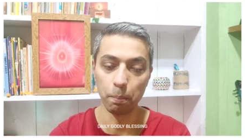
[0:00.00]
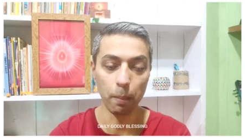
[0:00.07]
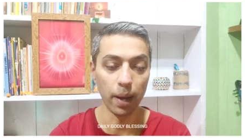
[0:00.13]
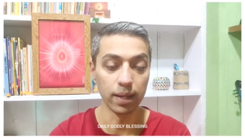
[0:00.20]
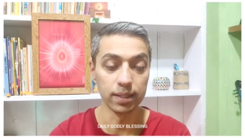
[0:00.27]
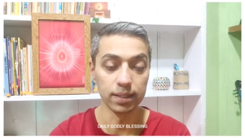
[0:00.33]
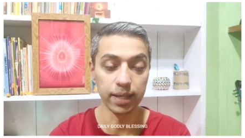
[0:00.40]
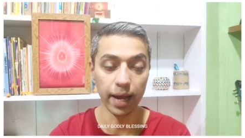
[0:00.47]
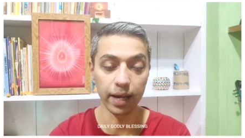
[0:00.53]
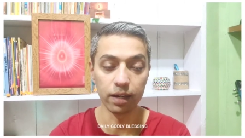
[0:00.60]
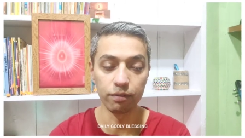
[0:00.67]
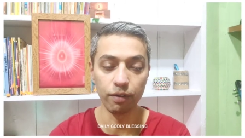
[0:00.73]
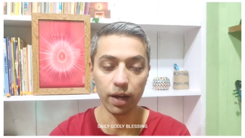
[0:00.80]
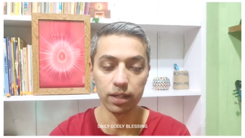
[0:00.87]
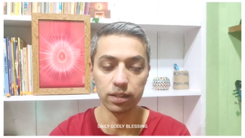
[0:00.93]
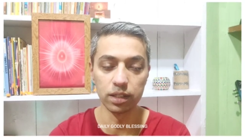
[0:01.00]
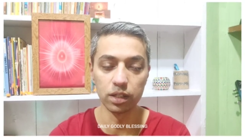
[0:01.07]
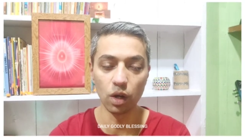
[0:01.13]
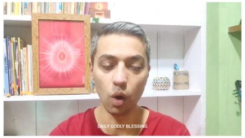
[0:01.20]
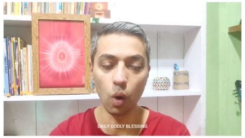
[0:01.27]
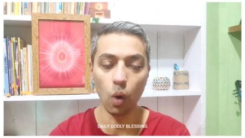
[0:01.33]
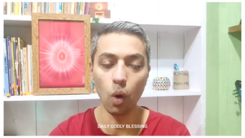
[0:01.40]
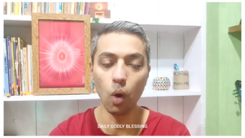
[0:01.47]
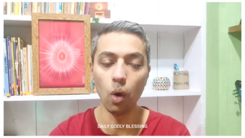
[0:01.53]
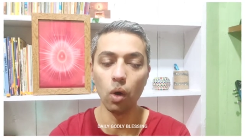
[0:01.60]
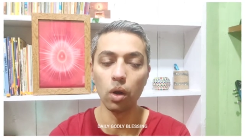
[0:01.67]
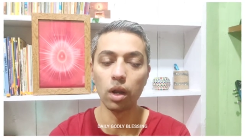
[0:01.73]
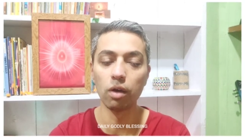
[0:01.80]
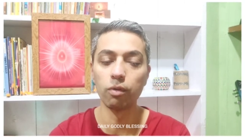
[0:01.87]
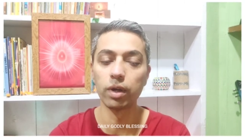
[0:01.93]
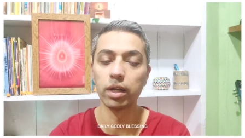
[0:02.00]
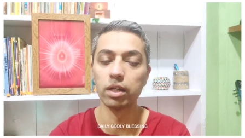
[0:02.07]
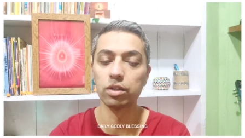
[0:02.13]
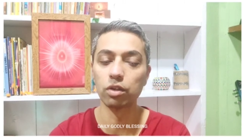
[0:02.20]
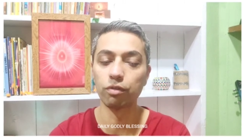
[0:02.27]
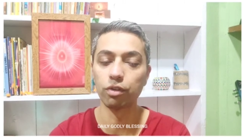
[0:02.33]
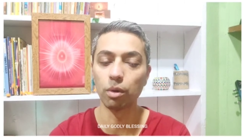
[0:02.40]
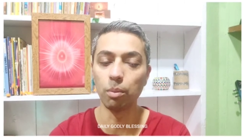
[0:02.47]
by sacrificing all awareness of